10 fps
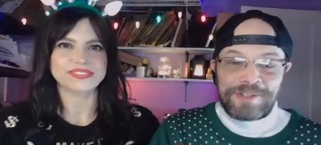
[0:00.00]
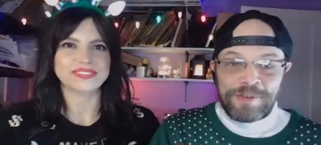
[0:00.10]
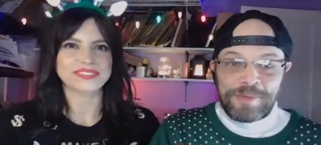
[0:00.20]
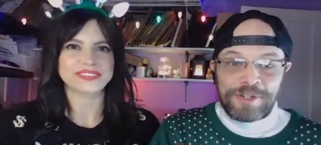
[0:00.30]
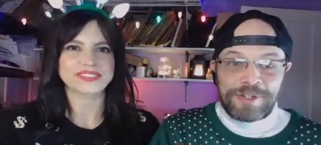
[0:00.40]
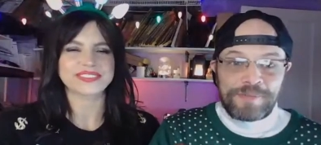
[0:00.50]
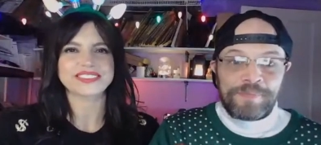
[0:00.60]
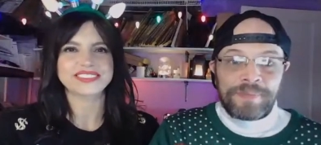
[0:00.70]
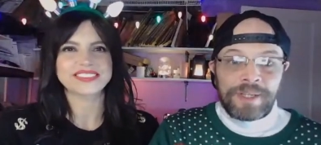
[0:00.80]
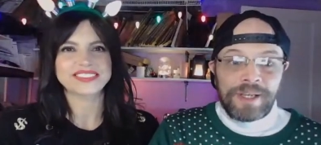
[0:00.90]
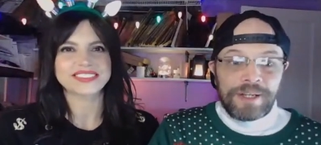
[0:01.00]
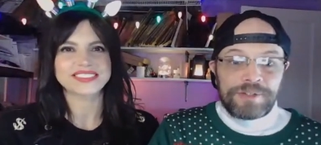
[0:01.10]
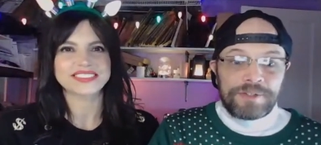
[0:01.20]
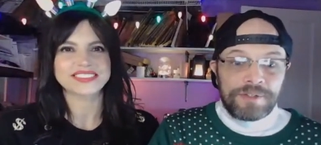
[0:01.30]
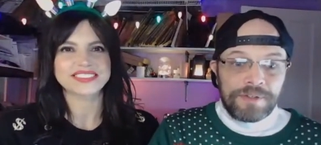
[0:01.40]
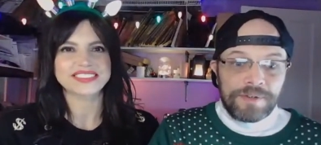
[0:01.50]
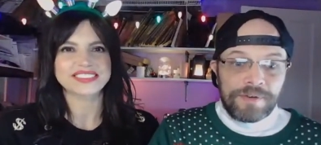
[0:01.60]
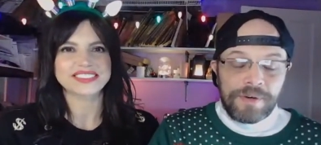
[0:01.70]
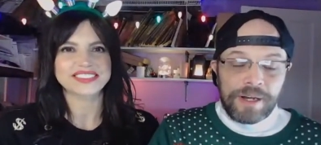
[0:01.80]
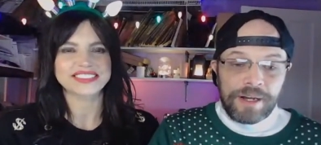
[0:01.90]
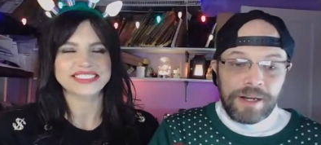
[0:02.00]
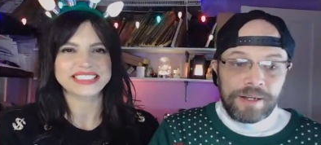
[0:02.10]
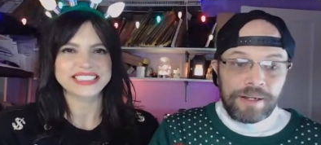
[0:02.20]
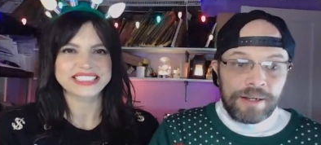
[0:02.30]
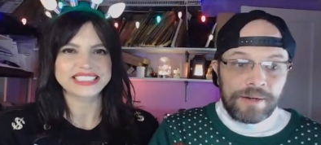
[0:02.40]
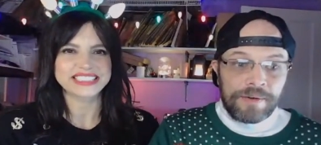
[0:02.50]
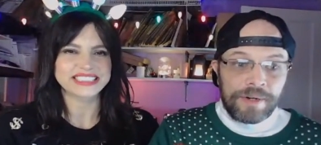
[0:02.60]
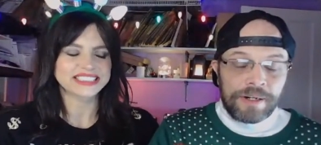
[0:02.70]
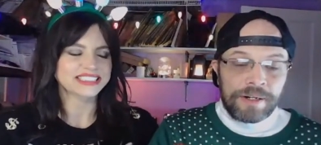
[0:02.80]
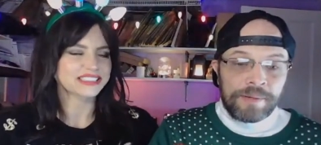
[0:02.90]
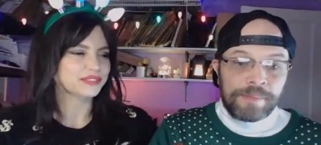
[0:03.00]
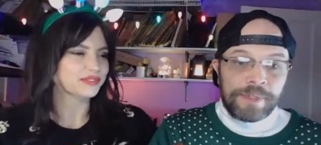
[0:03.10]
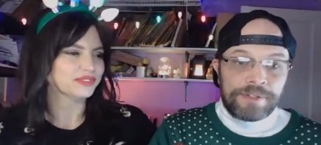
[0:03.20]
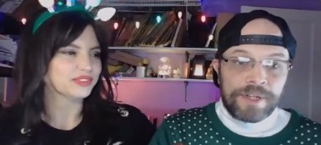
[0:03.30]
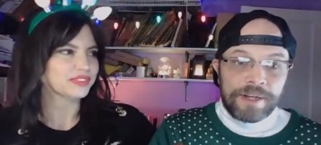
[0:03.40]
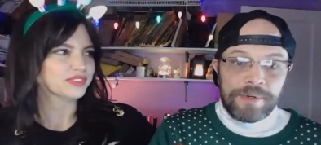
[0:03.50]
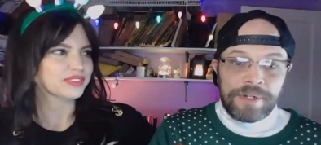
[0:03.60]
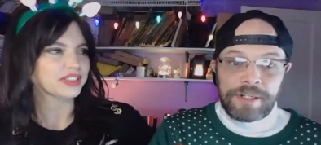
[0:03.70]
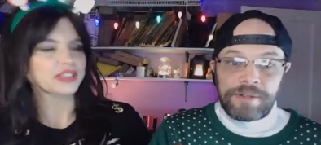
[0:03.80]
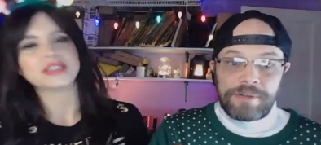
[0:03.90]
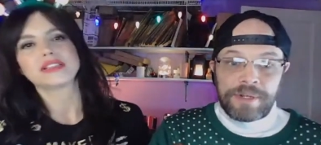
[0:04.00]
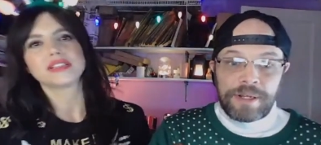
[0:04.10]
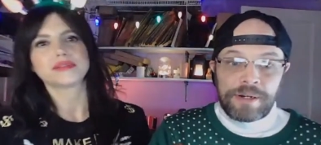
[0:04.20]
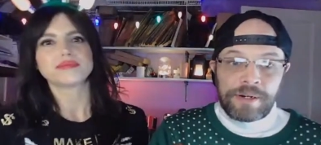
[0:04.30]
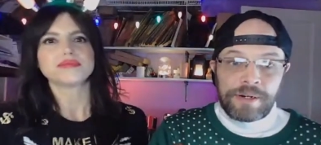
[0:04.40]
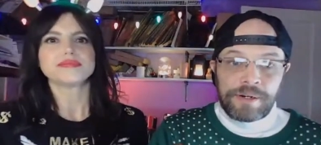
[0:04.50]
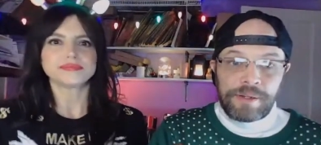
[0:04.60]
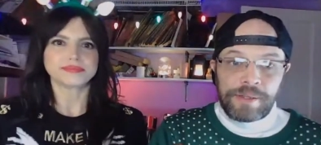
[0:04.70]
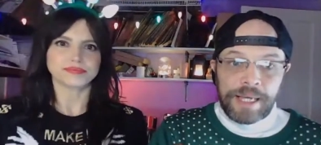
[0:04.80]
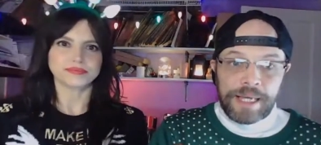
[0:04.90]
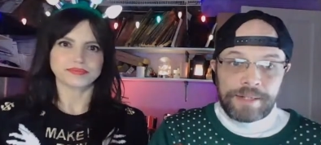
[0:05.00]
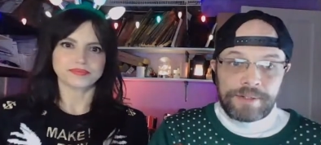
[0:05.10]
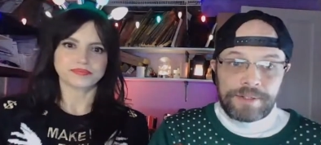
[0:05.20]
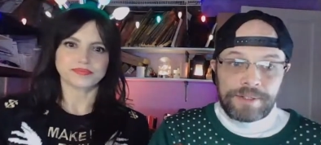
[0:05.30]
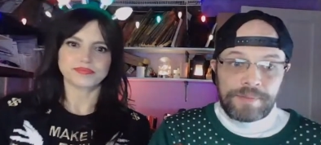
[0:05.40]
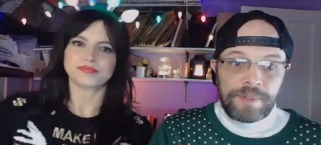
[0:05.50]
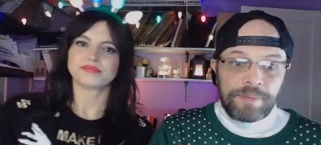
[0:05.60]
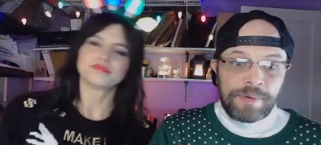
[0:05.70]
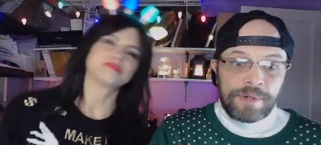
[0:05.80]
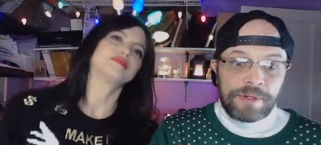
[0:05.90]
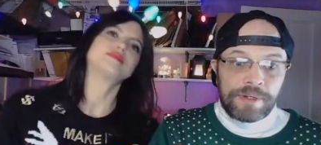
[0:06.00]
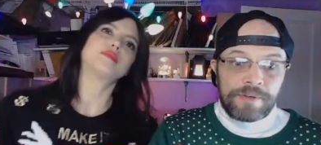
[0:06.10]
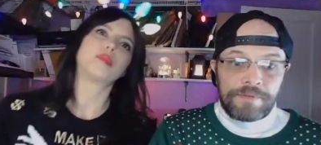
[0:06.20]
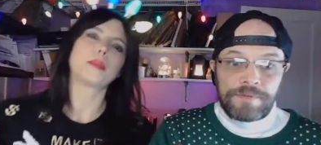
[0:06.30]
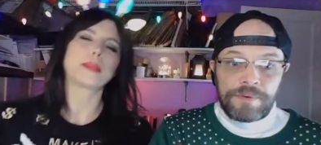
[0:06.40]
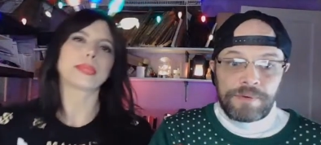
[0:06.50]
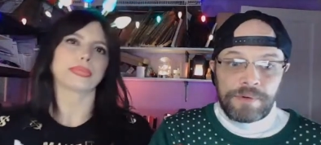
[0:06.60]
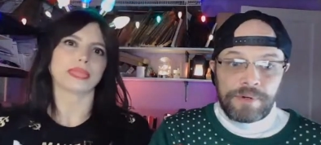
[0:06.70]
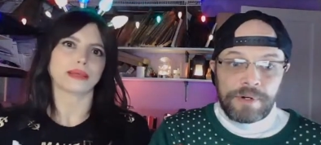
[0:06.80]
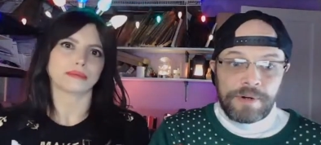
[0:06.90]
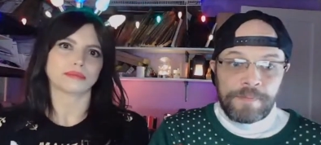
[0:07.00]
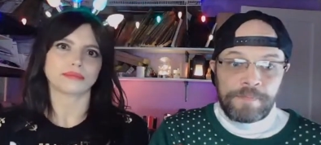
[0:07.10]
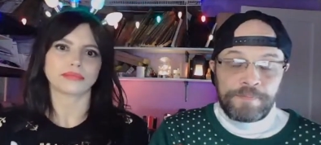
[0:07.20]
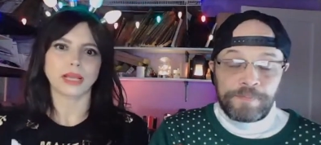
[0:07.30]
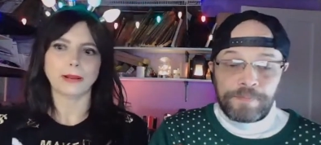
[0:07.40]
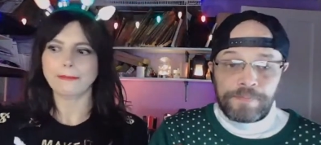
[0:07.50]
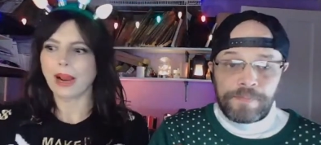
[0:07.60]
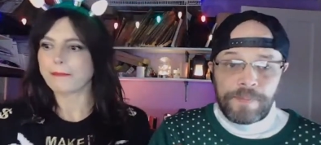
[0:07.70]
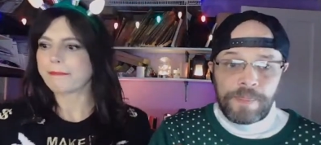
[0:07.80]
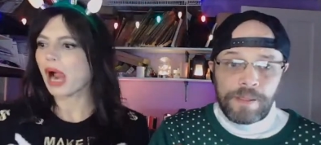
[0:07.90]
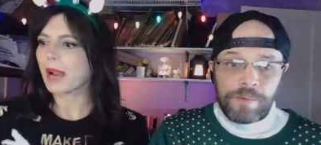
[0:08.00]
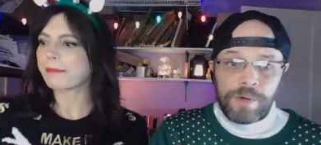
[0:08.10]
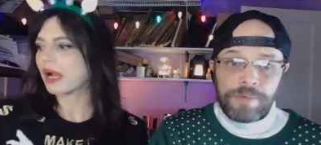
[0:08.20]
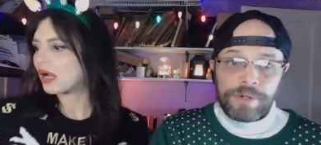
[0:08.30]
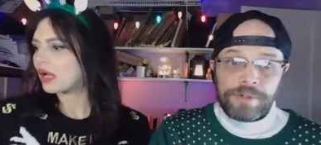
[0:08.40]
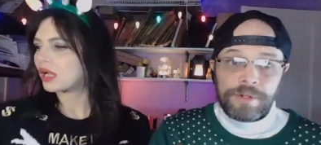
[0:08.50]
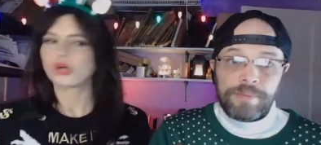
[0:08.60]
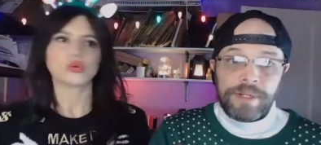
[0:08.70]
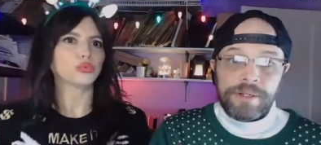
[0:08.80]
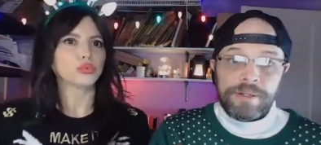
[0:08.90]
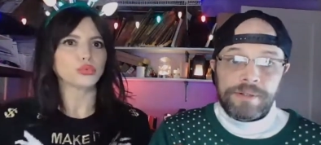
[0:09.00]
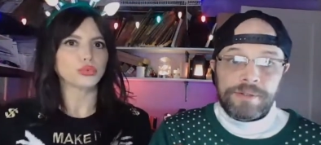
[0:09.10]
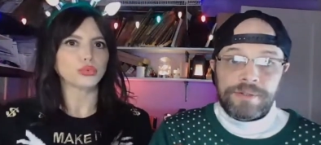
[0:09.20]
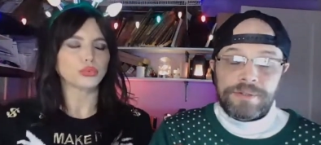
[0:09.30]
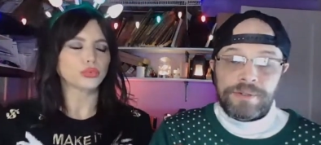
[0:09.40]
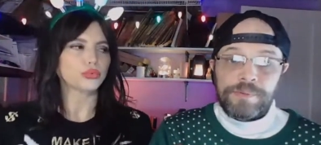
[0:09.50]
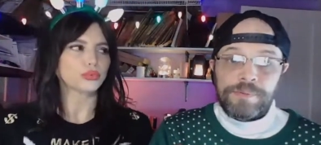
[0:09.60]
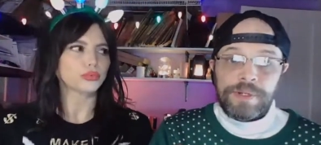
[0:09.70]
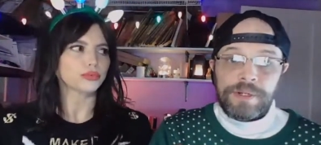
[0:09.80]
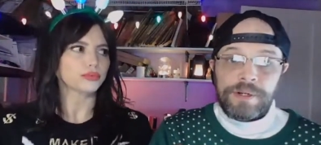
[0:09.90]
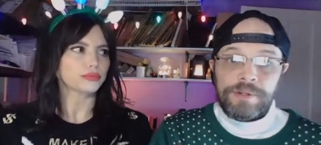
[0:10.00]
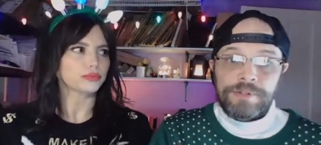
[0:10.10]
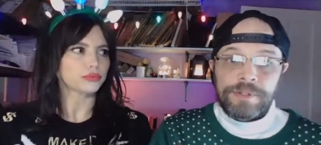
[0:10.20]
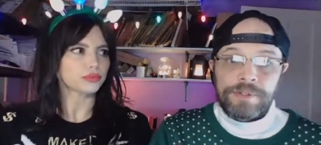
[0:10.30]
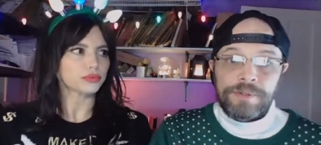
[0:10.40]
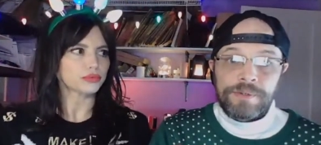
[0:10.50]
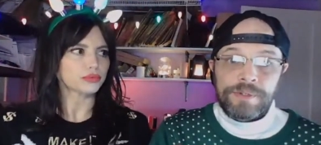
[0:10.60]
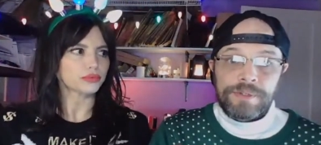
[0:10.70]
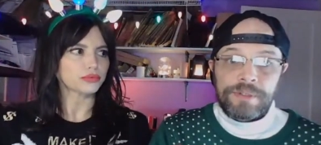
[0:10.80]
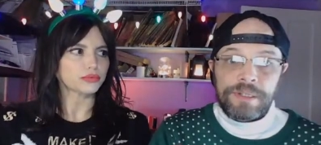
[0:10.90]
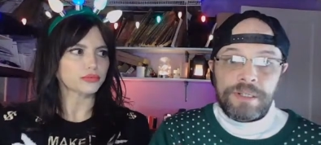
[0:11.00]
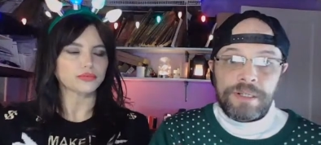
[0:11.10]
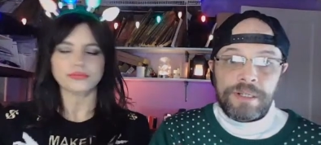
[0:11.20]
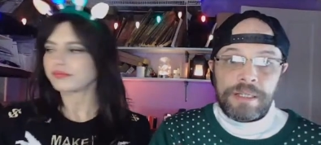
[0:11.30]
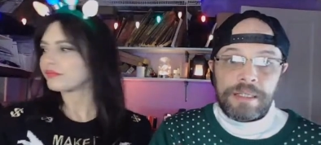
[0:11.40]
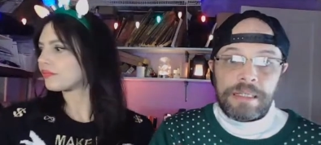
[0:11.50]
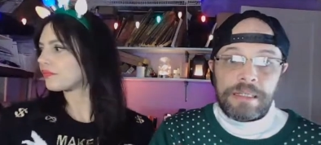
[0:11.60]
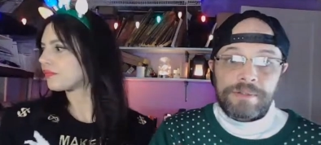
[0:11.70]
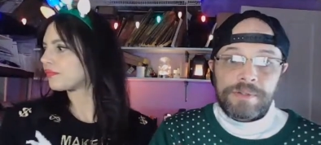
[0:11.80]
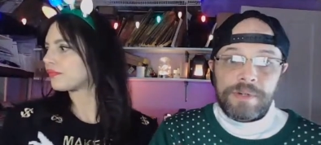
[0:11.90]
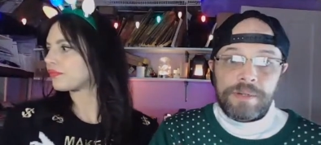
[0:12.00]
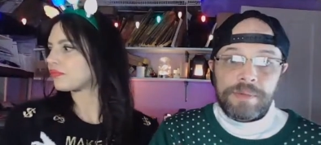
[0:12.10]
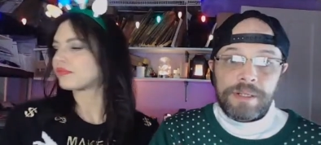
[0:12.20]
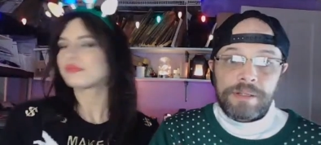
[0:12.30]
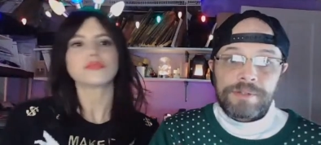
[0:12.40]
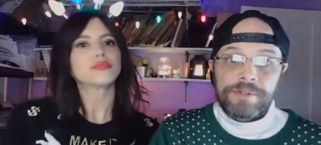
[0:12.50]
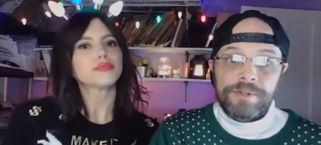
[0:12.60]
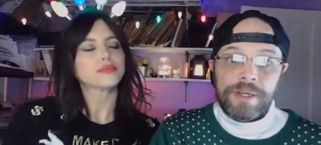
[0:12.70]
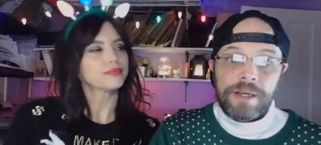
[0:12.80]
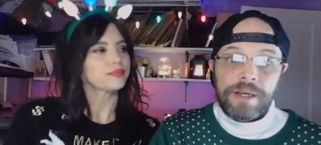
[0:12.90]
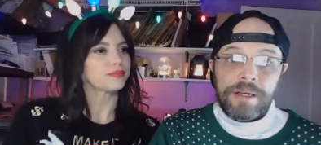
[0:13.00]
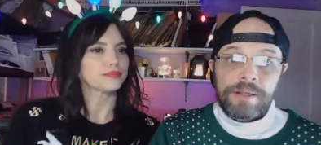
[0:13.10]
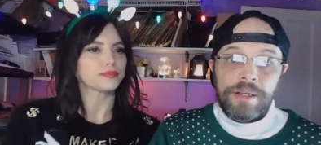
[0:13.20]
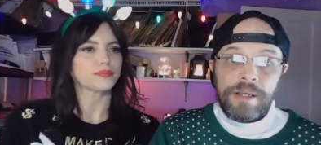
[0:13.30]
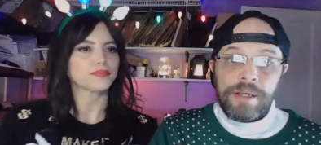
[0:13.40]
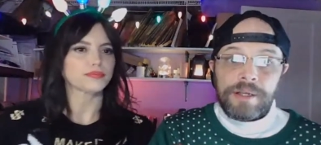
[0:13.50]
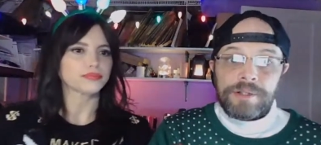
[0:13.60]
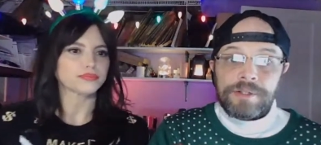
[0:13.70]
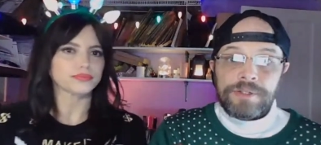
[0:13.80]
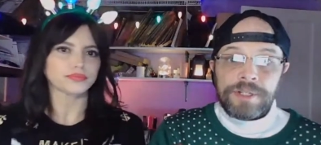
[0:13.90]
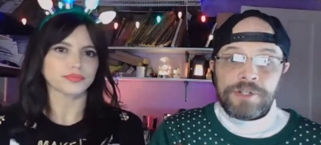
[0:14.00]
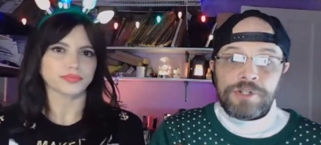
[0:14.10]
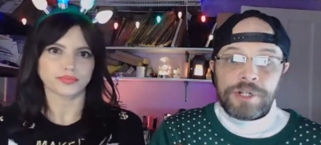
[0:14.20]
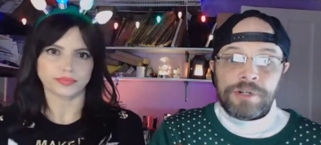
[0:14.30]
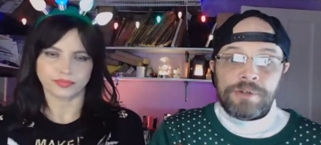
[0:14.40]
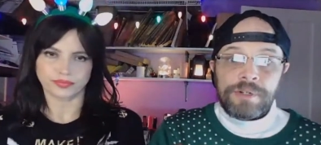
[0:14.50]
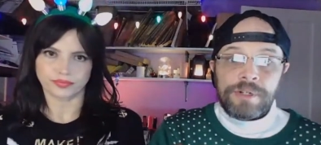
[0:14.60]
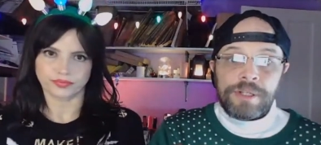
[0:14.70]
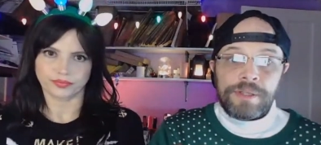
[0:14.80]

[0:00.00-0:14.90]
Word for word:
Speaker 1: so much. So now um, let's talk about another thing here that you might want to look out for while we're out there because we also see these quite a bit. Let's look at just in general